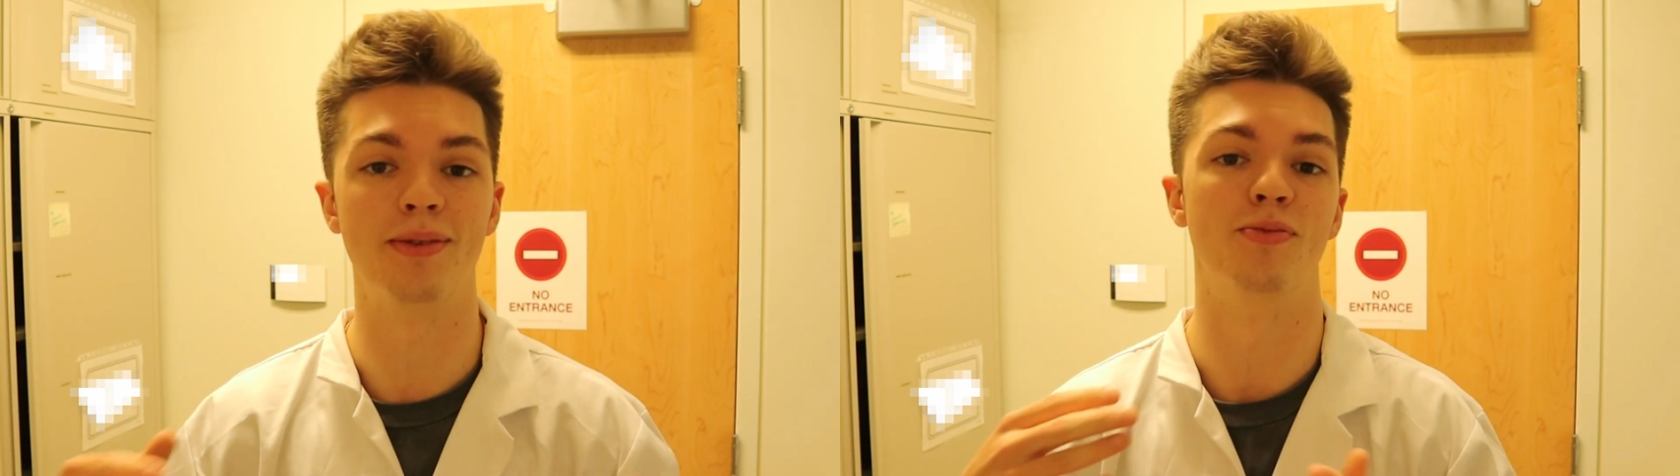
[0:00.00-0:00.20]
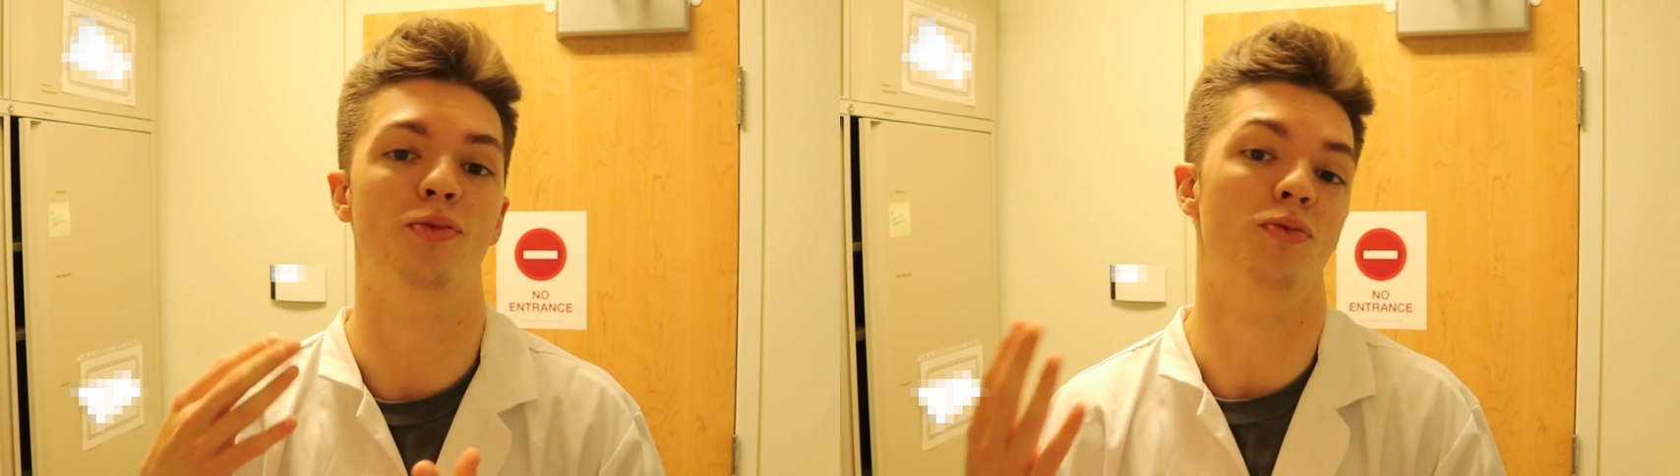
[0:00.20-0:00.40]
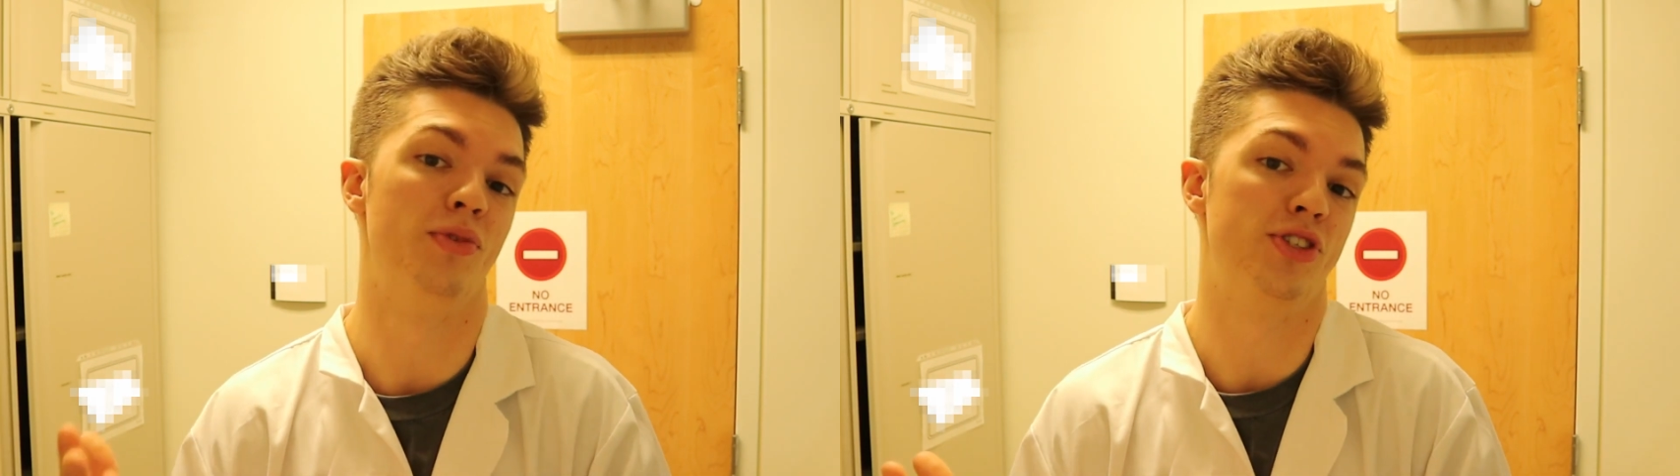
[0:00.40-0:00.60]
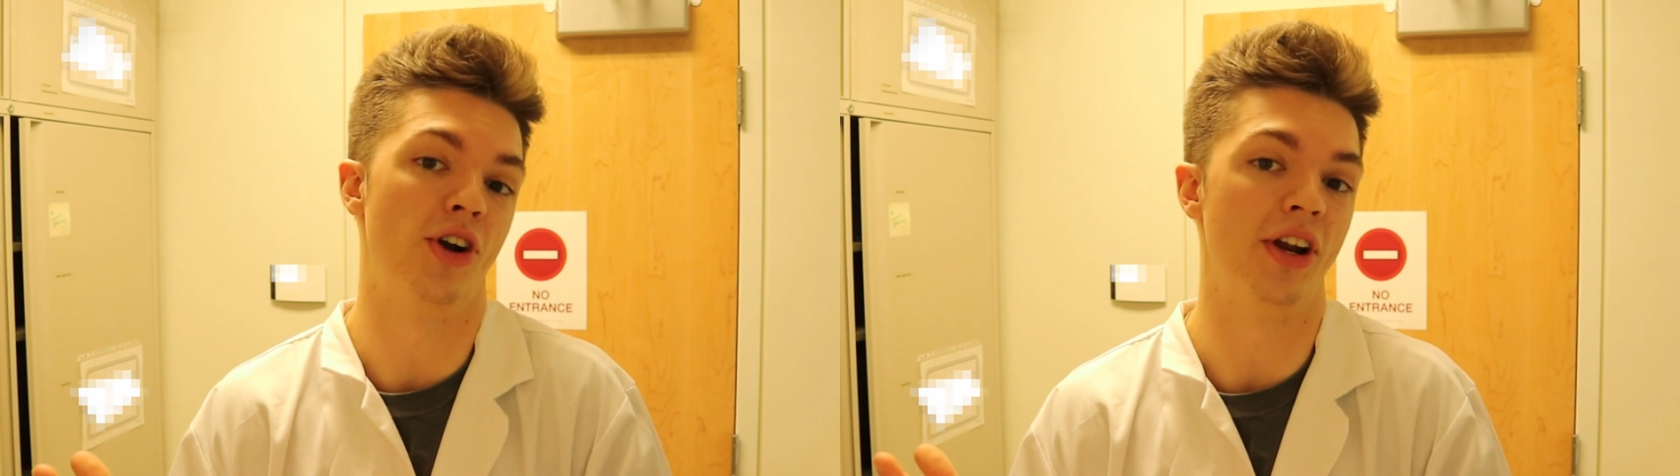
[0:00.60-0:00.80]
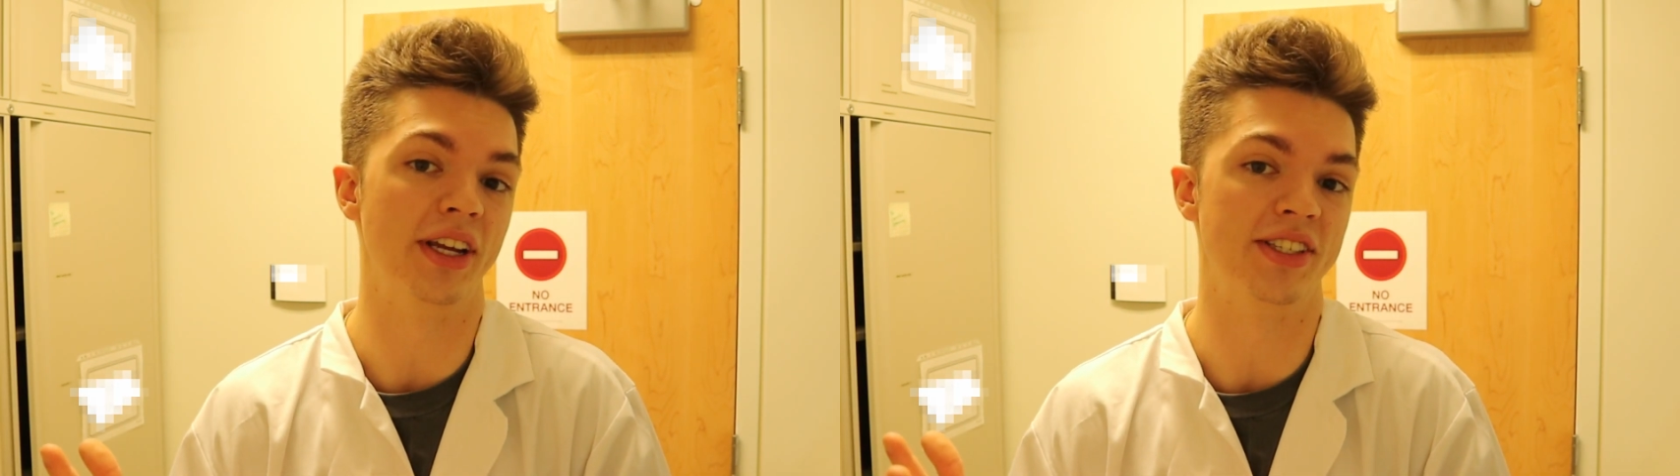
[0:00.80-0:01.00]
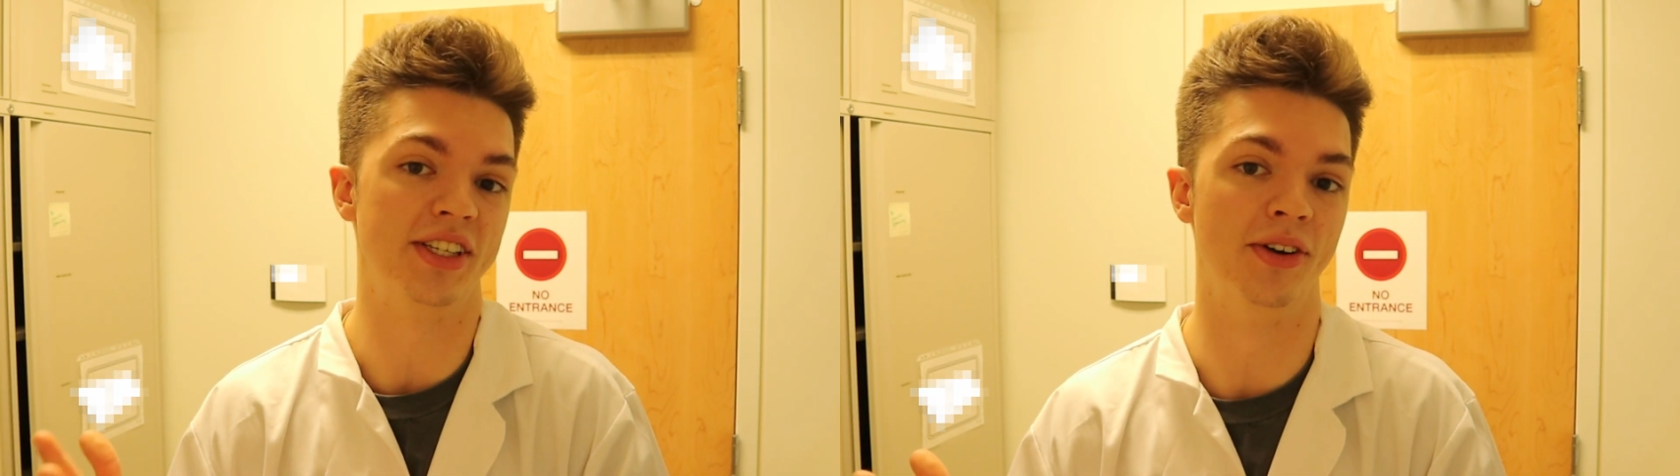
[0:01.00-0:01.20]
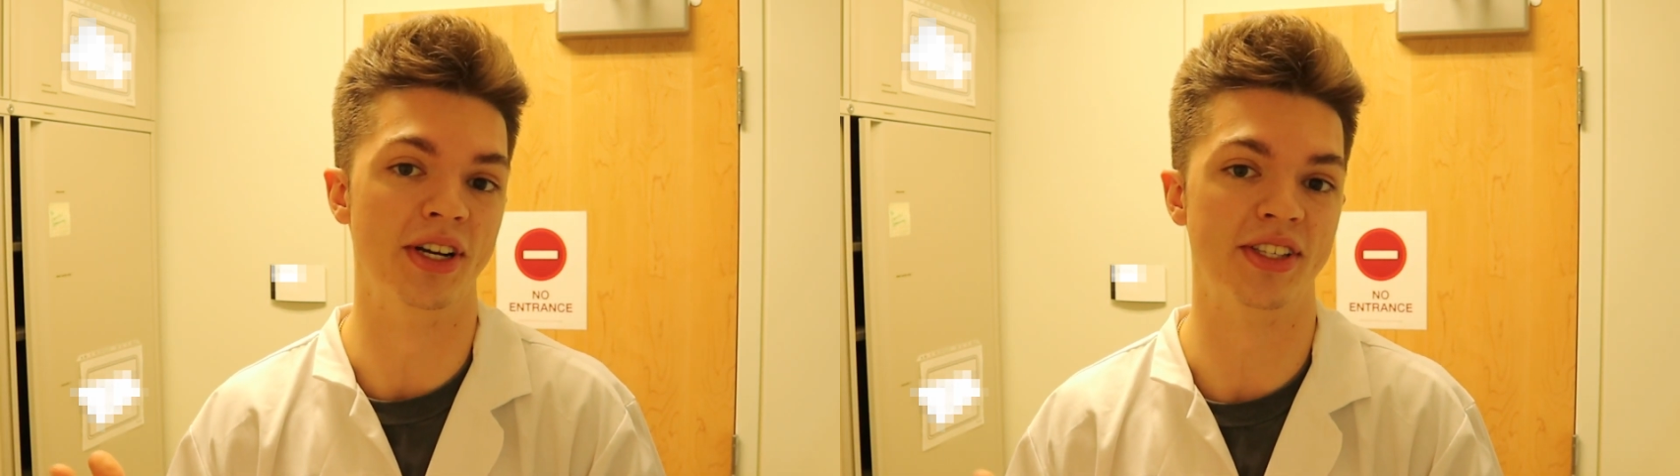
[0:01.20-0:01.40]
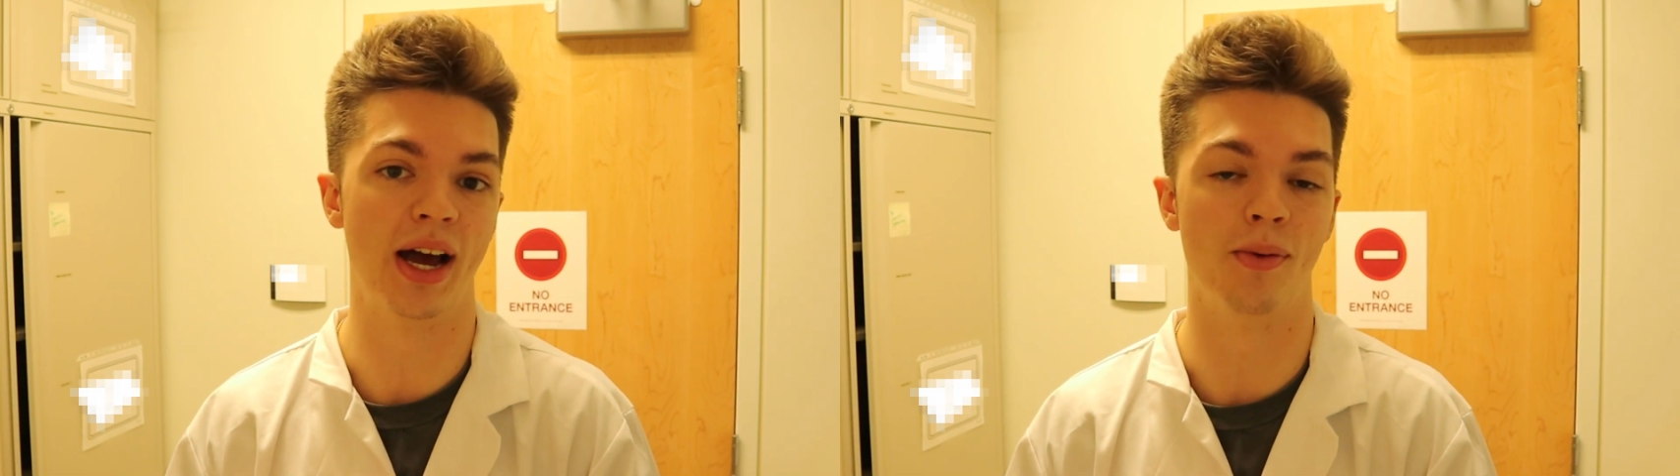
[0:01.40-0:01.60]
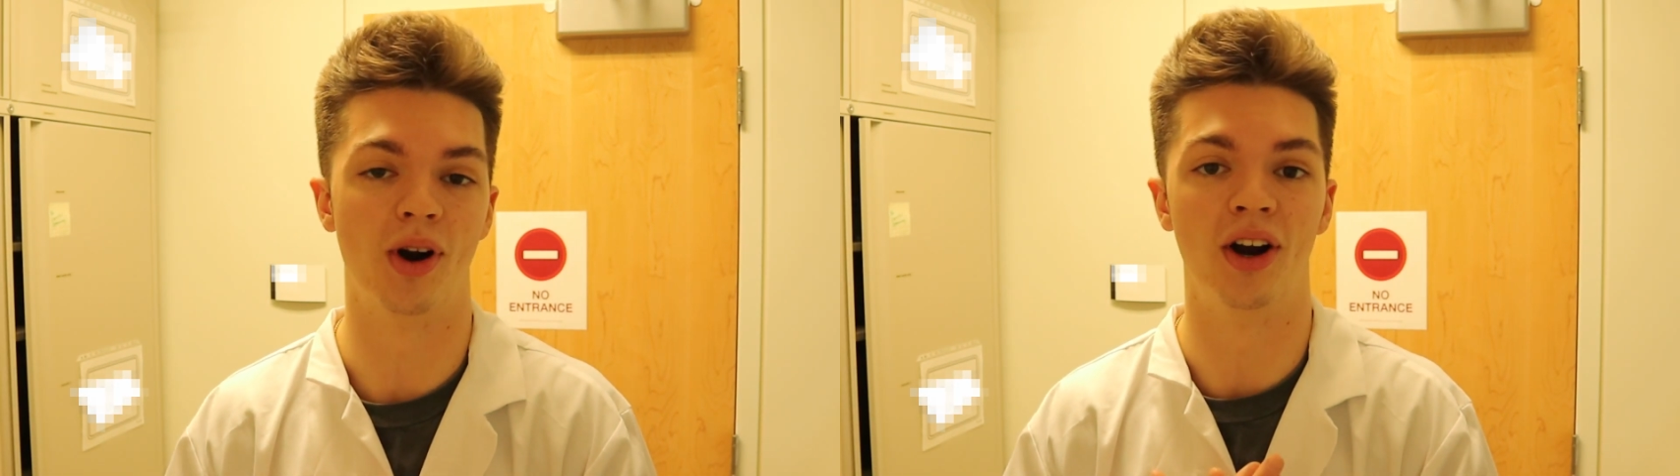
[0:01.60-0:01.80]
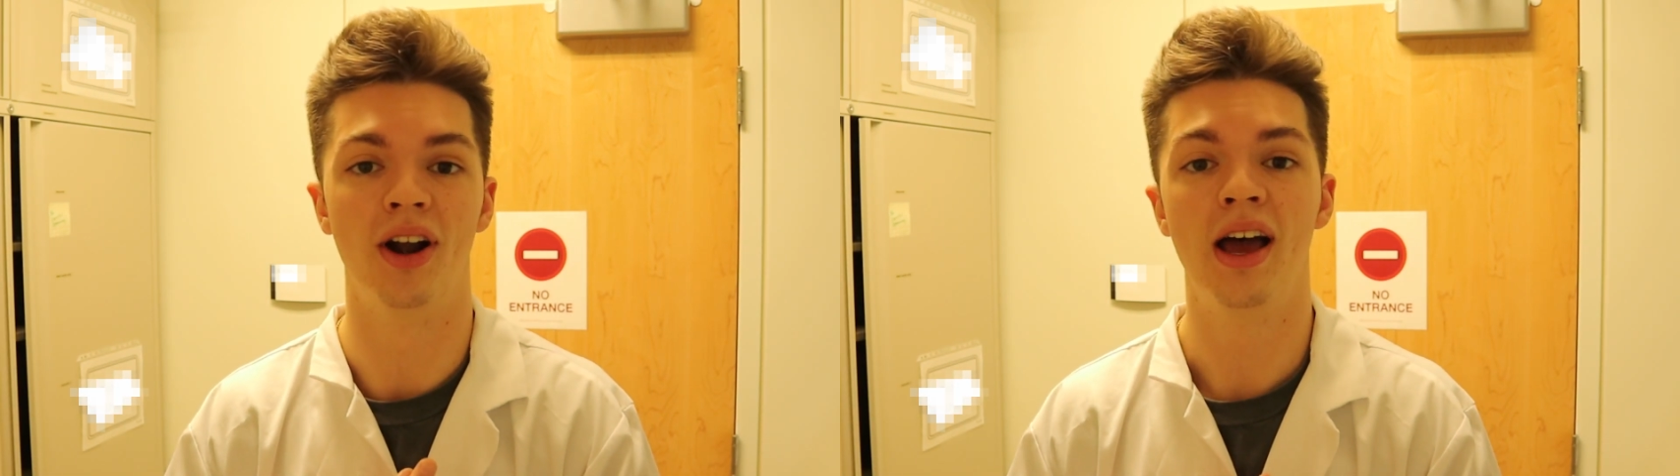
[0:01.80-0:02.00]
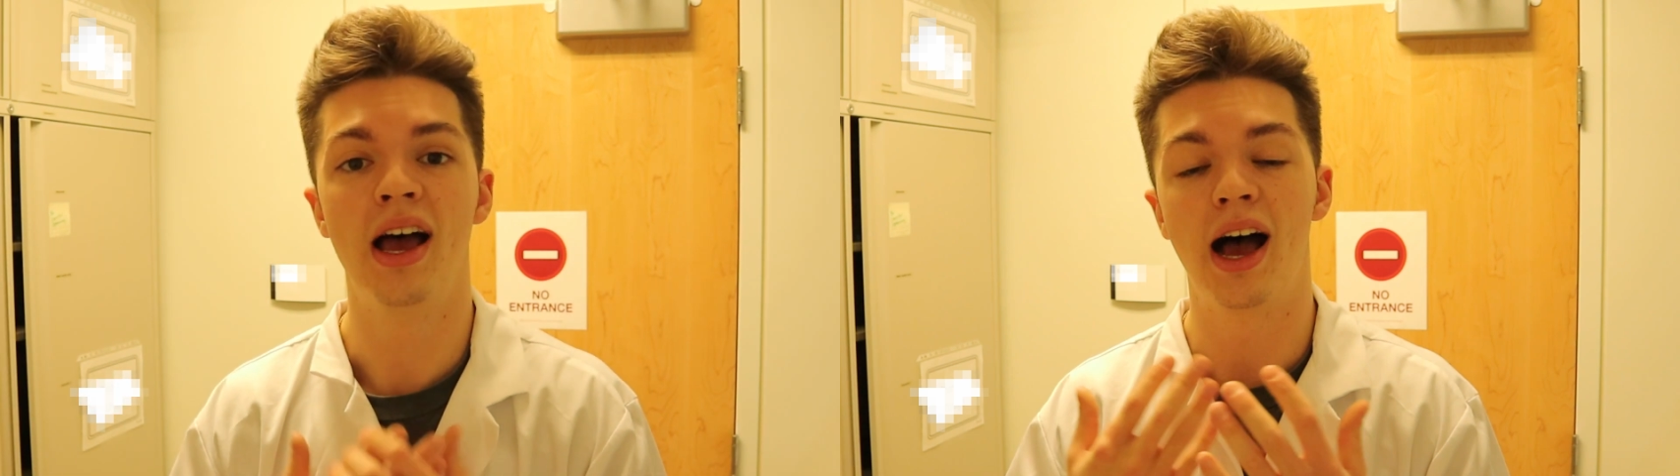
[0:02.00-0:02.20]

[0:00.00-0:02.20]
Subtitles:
I'm starting a series now where